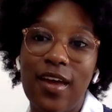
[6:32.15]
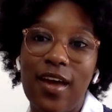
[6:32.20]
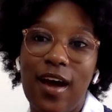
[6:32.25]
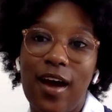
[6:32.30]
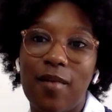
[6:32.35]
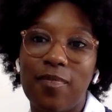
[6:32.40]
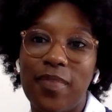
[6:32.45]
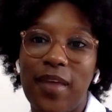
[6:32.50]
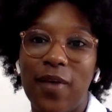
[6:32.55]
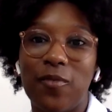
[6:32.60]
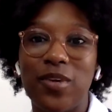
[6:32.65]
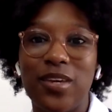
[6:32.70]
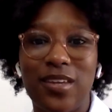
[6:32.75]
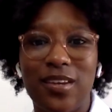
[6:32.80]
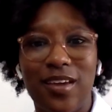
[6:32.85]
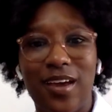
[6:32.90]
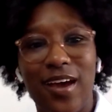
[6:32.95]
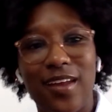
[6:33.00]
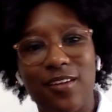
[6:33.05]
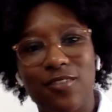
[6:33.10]
that we
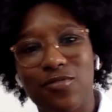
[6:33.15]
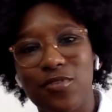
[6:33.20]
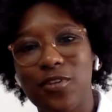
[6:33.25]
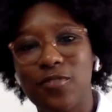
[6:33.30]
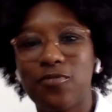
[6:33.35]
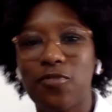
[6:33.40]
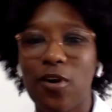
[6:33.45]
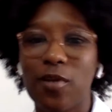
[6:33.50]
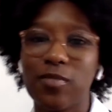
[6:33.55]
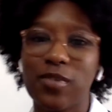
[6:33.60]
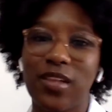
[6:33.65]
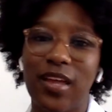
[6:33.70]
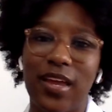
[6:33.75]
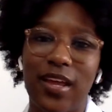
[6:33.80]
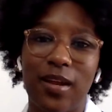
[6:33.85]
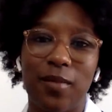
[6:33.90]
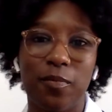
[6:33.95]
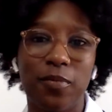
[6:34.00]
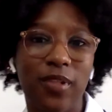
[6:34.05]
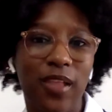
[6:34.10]
can kind of reformulate
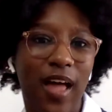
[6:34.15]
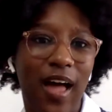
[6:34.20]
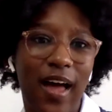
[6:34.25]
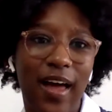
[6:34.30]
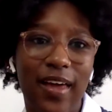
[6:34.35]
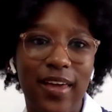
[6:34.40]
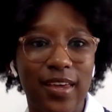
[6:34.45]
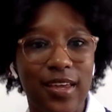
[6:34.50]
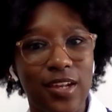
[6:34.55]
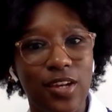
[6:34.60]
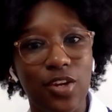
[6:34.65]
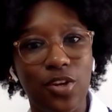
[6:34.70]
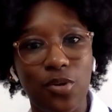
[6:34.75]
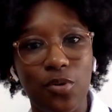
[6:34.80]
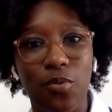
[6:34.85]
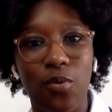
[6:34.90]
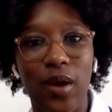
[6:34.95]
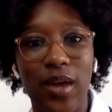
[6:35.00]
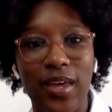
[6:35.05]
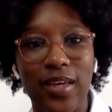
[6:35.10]
and apply in
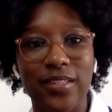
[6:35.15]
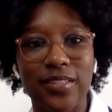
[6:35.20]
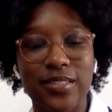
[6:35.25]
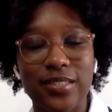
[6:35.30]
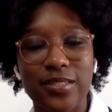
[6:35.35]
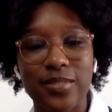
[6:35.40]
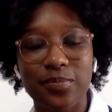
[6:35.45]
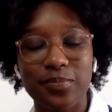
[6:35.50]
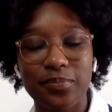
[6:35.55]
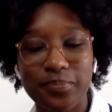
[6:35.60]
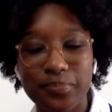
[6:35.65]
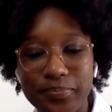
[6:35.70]
new ways.